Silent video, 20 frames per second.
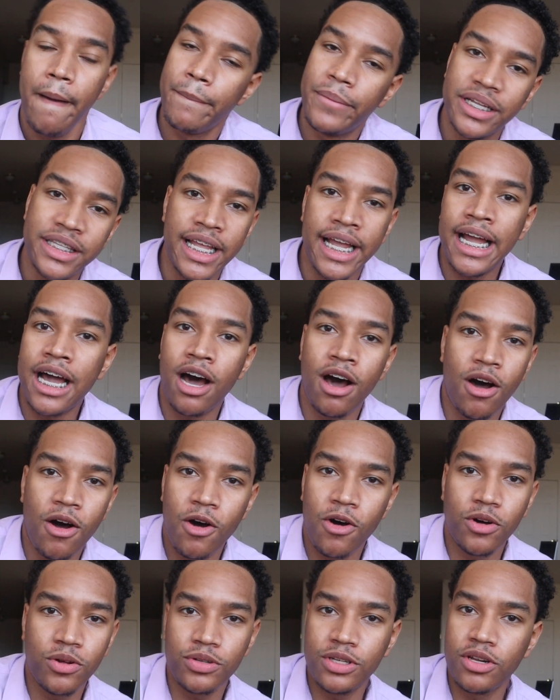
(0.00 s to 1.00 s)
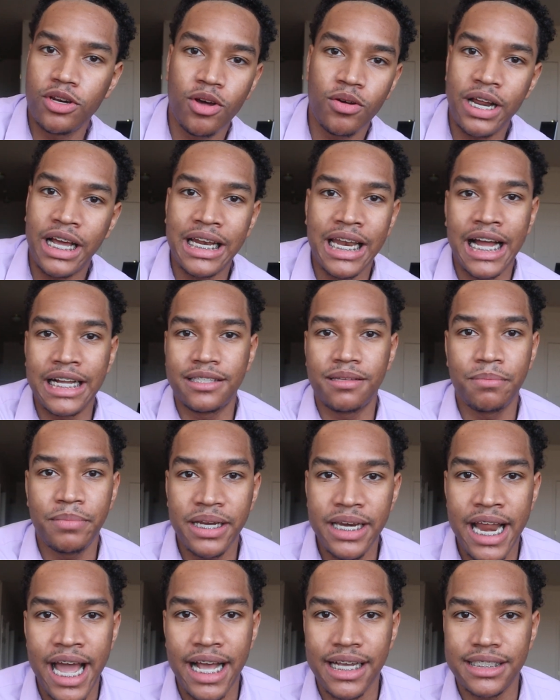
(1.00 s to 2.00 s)
but they all, you know, they like to
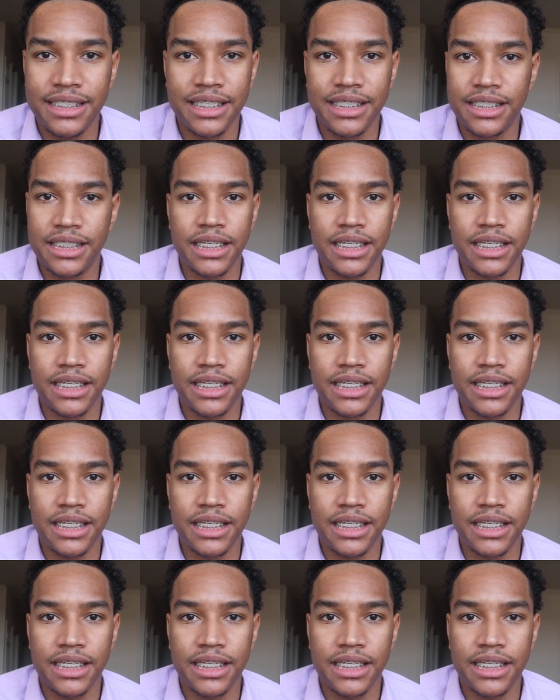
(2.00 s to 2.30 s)
be nasty